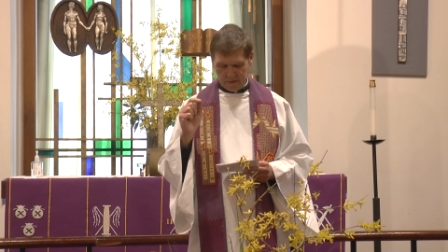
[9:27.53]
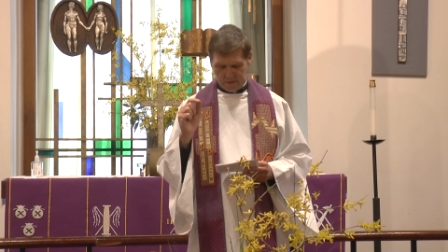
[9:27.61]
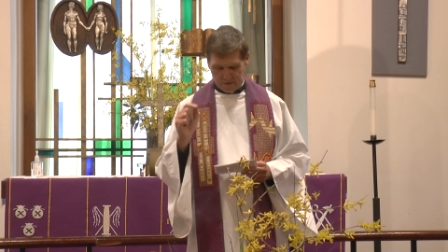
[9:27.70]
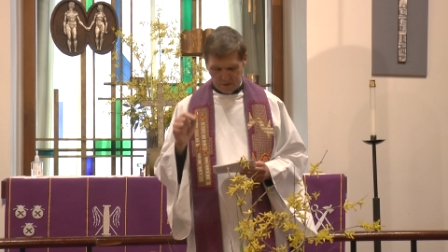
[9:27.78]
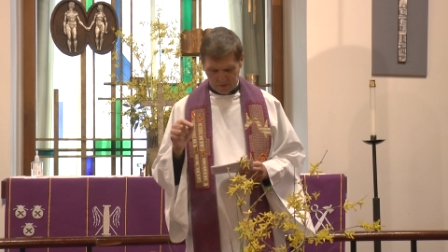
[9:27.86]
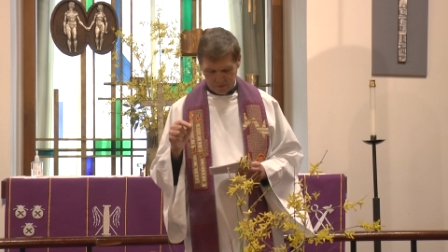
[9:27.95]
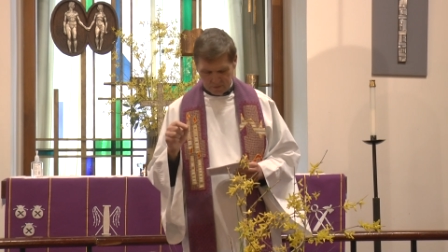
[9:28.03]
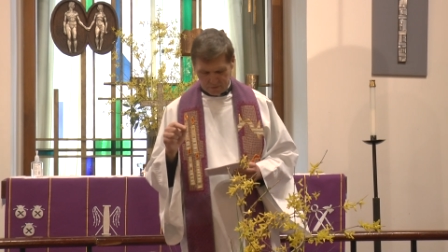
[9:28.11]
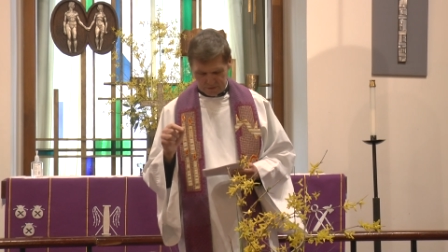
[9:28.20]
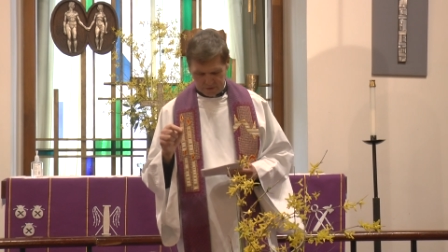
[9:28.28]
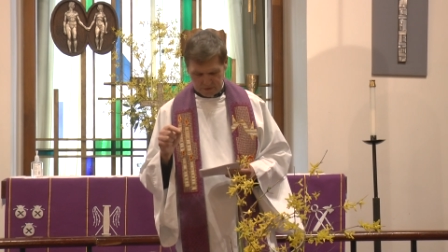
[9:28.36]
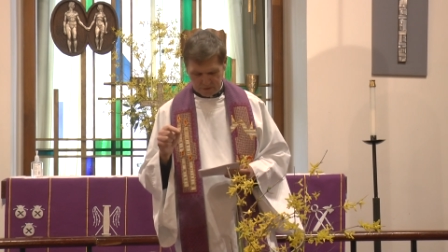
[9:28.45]

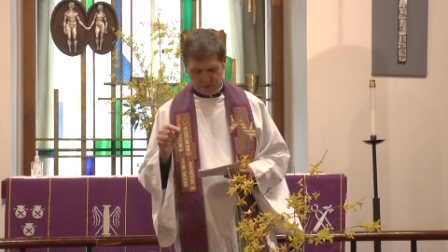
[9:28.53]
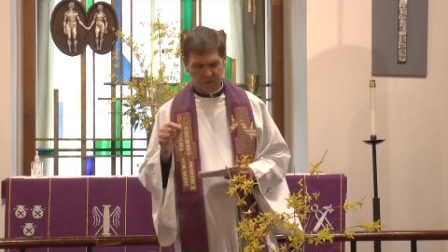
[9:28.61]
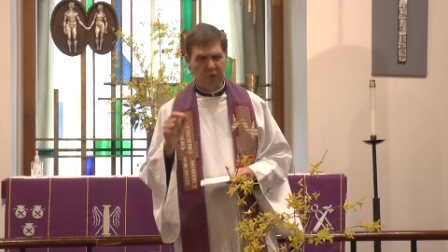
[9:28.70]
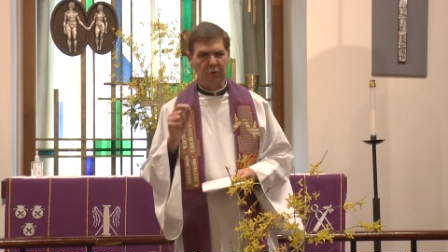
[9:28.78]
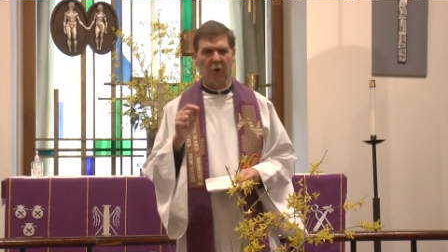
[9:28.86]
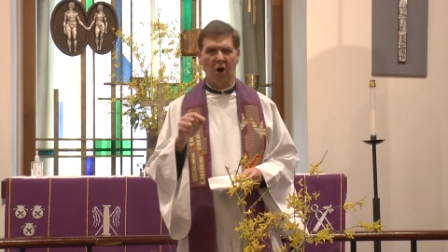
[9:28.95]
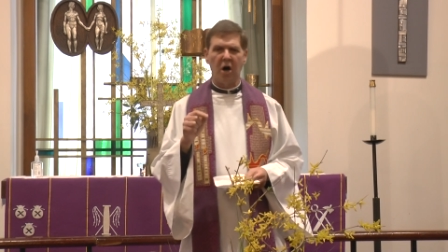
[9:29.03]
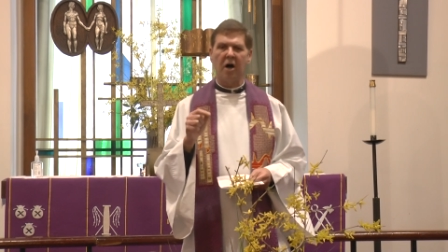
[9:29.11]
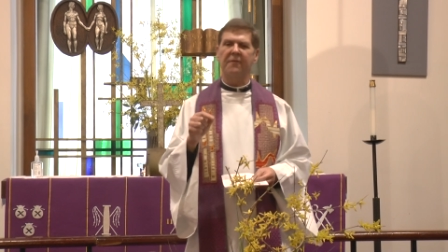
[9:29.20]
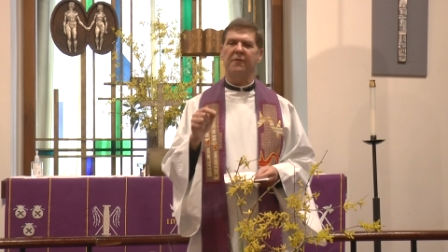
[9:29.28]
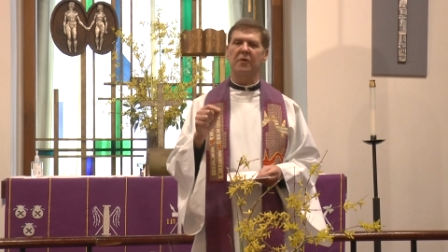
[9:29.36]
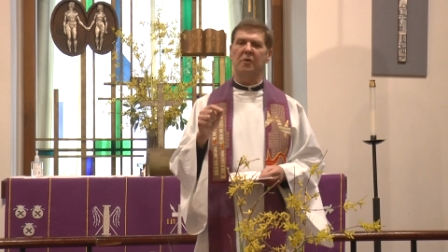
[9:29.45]
those who
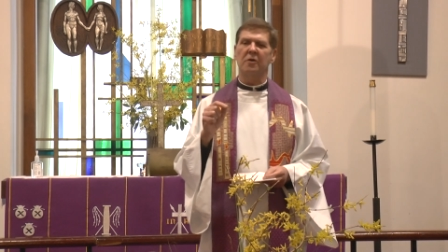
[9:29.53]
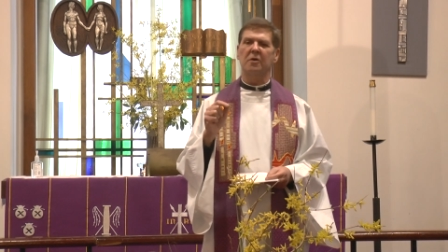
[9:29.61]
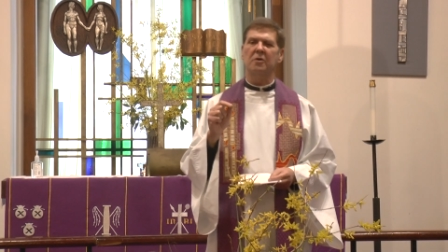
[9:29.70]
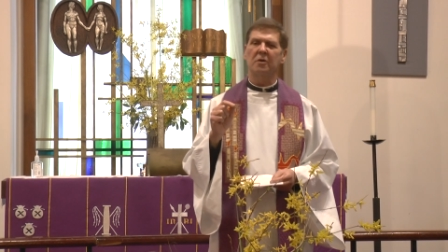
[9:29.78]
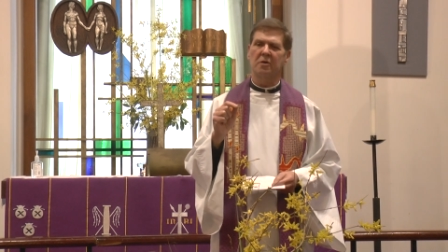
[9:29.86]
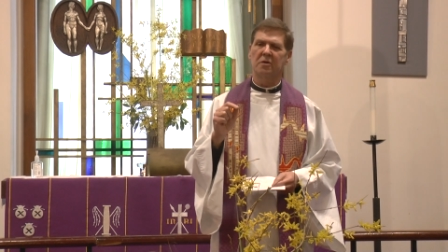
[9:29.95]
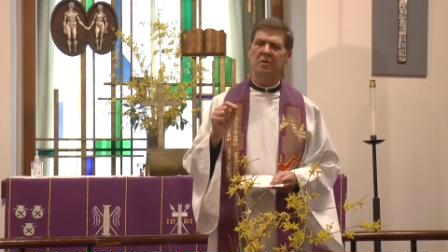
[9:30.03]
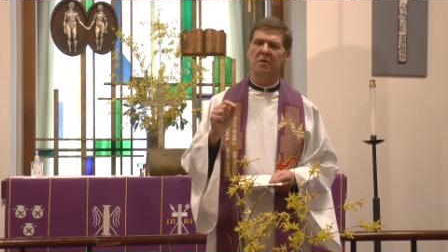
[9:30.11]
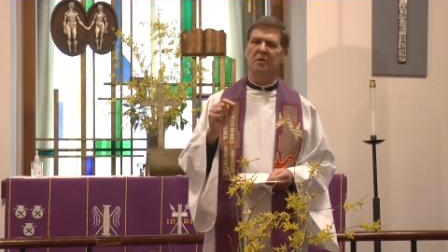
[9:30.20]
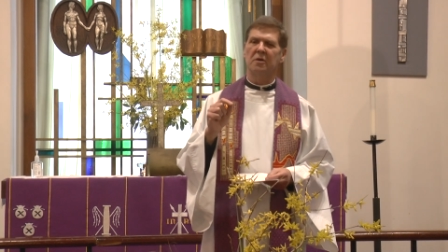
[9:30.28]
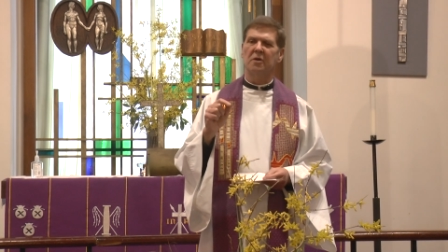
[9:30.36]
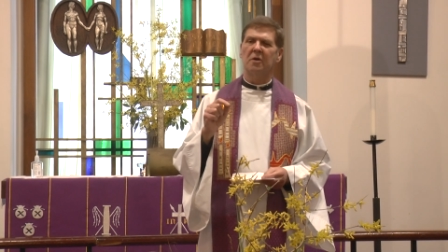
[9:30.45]
offer
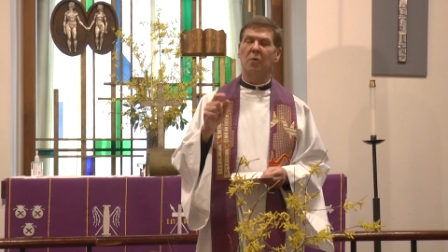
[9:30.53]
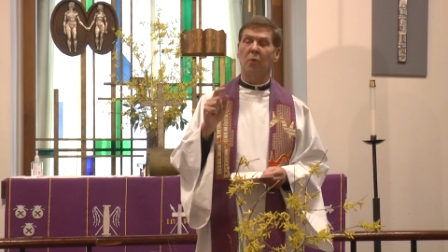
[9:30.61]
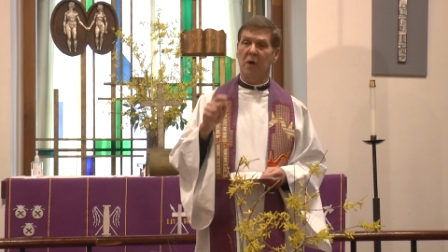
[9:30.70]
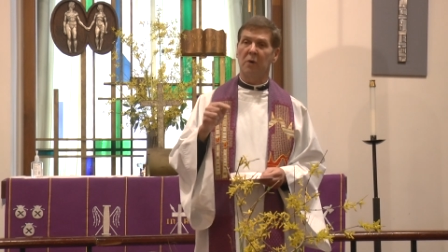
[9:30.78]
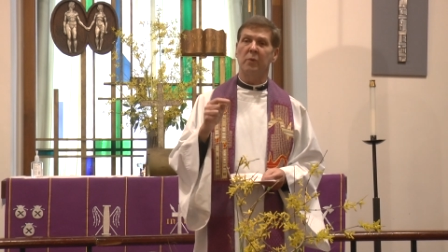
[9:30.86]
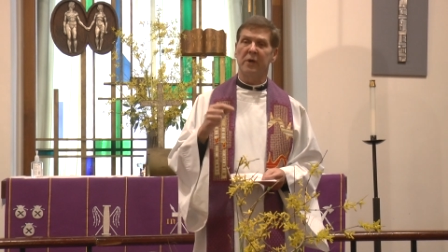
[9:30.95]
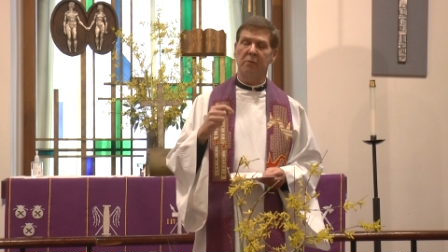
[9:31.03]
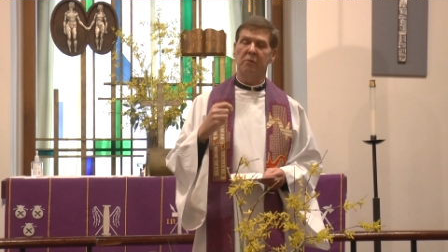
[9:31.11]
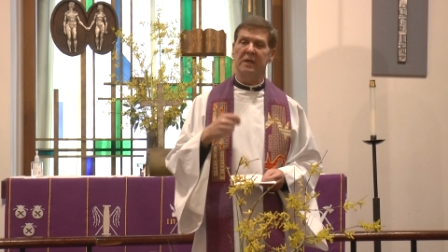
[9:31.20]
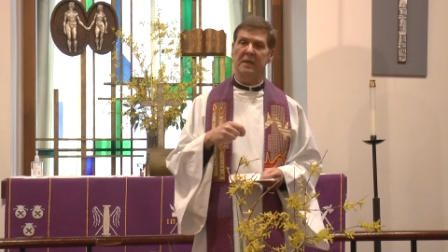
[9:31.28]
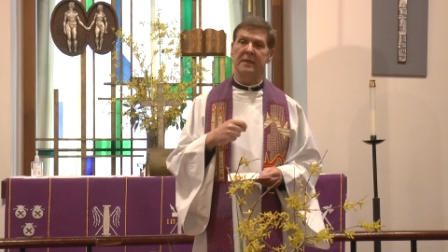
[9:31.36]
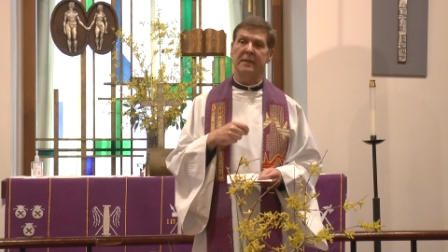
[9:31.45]
what we
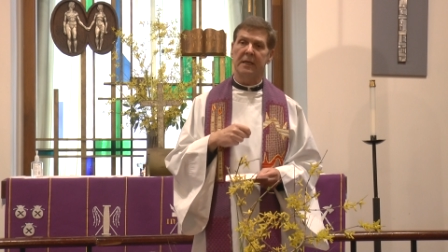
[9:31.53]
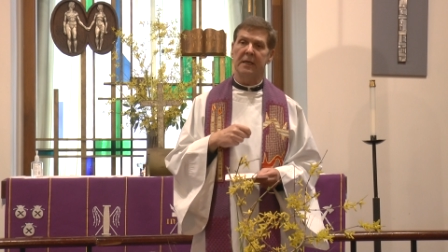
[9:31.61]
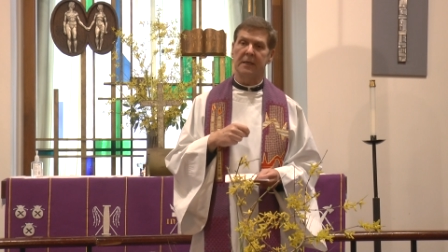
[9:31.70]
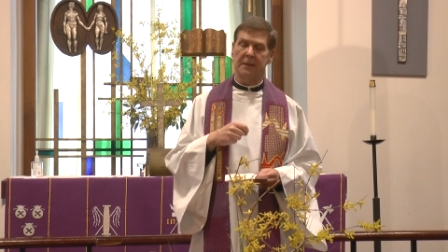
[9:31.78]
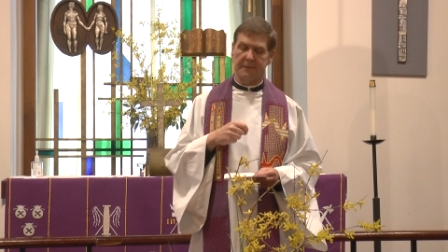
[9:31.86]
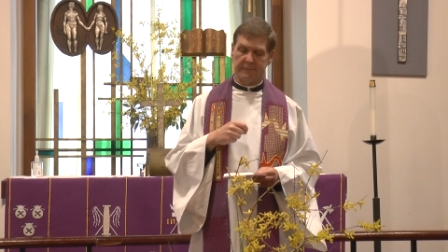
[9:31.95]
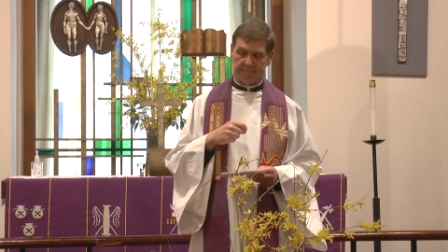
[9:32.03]
really need